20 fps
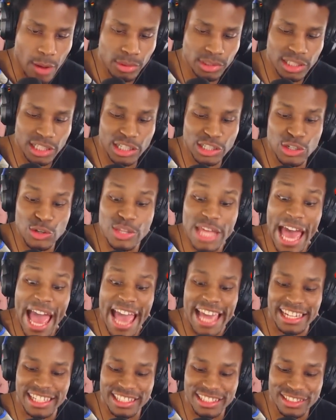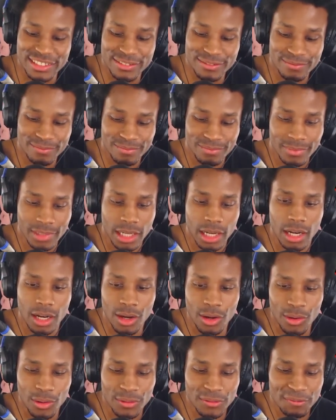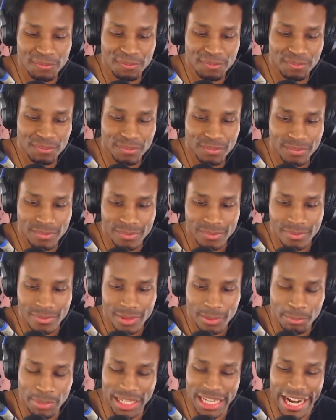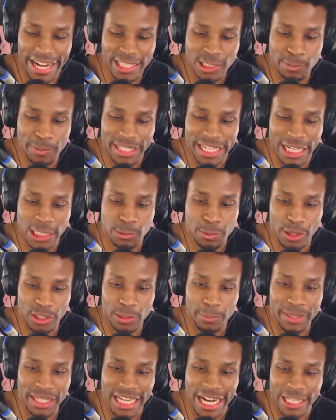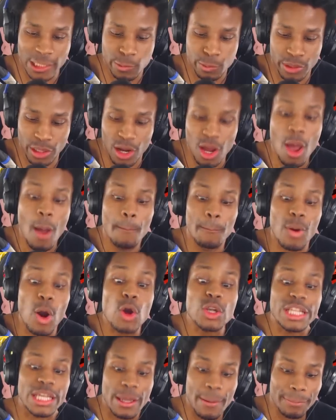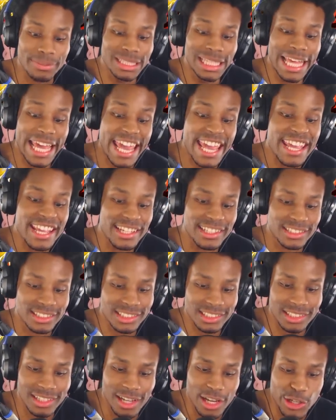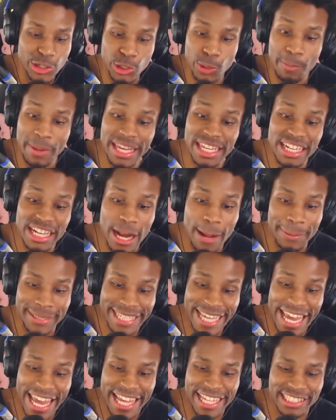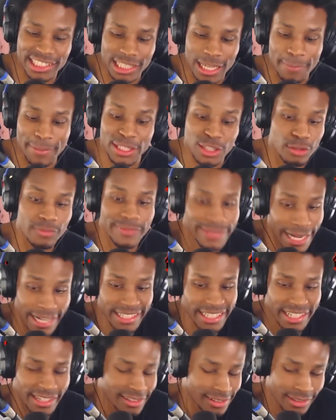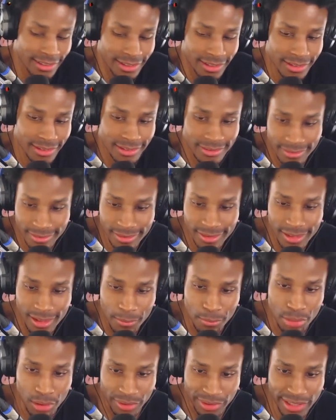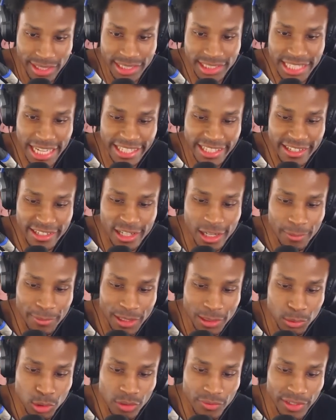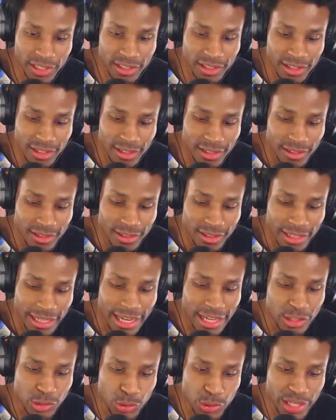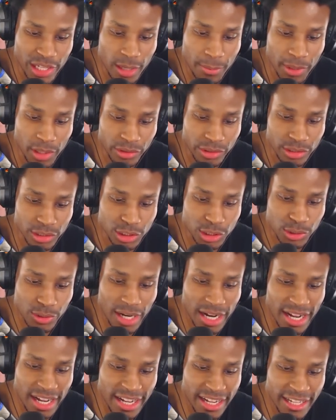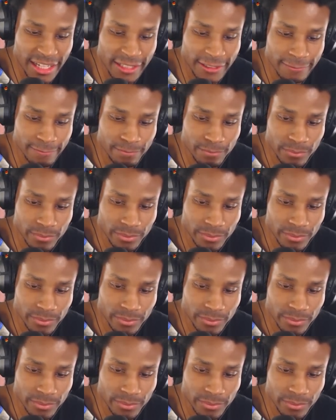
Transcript: I was going to do that. Uh-oh. Be nice. Be nice, Broly. Be nice, Bro Broly. Please. You're beating up kids. I mean, you've done it in the Broly the Second Coming movie, and you get a million strike.